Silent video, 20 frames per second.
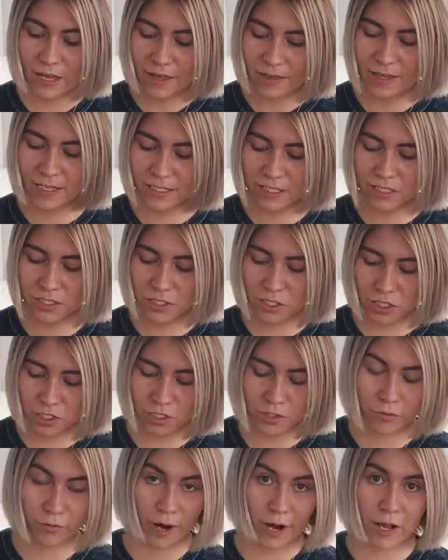This is just
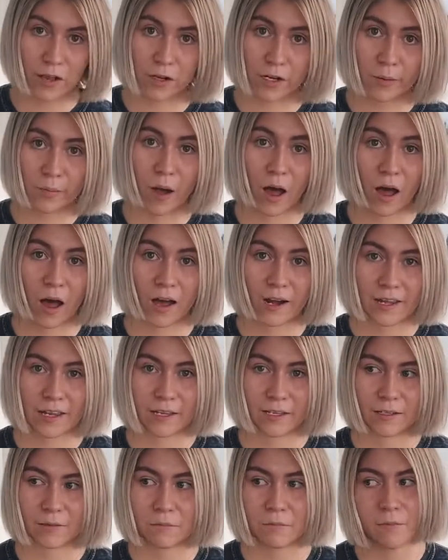a regular
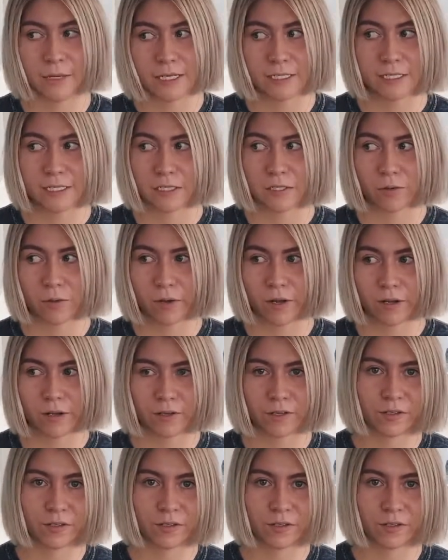potting mixing soil.